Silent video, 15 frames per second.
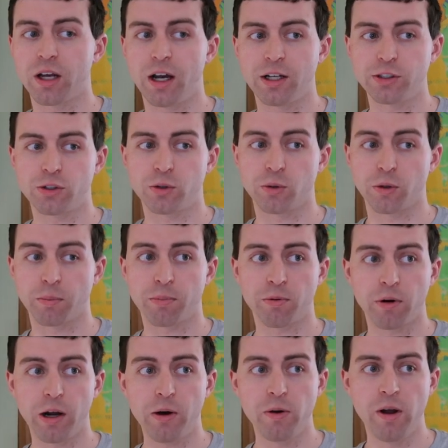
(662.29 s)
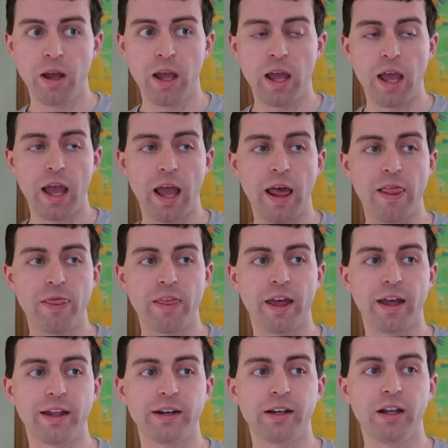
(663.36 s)
Contour Pro. And
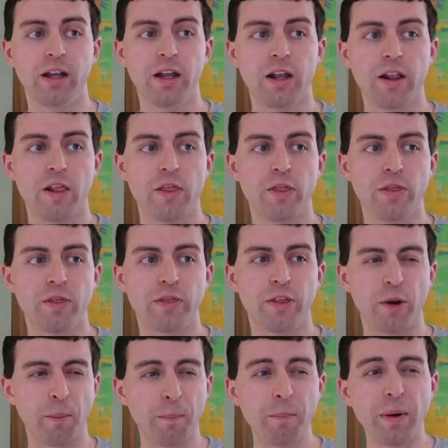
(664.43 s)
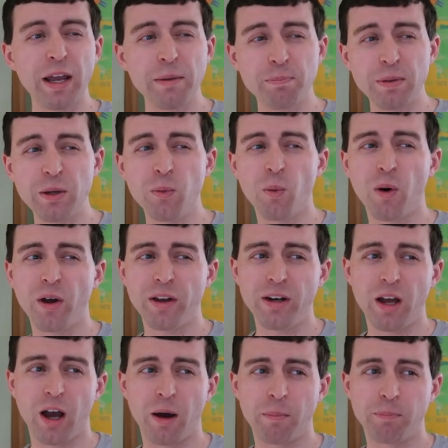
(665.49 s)
then there might be
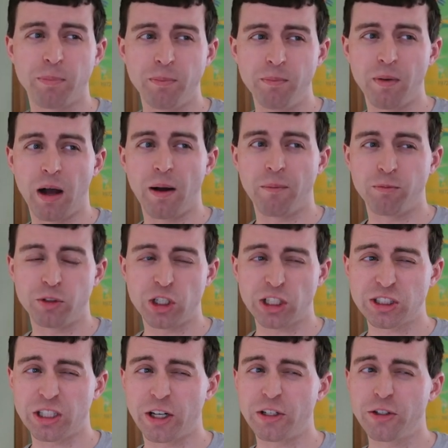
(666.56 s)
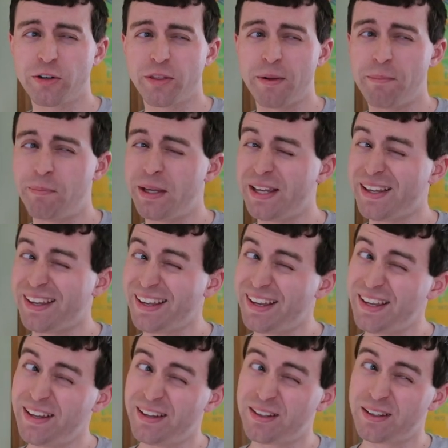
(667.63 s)
one just under the
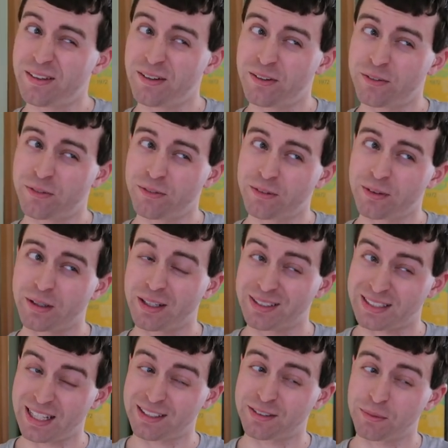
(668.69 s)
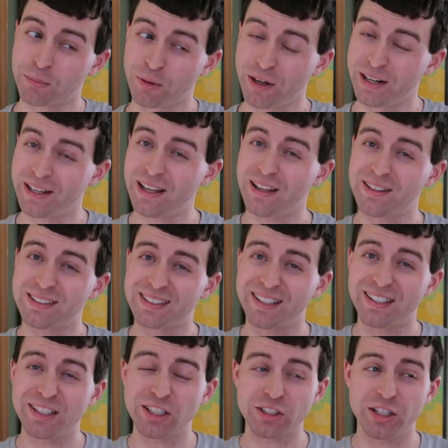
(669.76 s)
BE, because that's the Brady Ellison
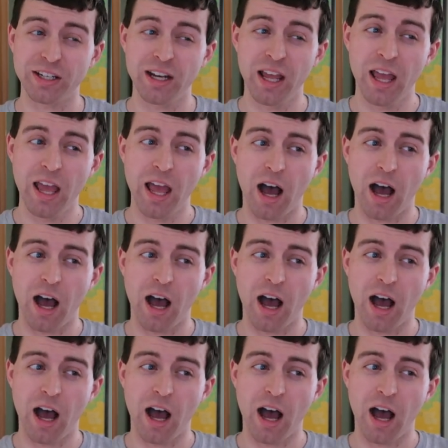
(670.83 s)
edition.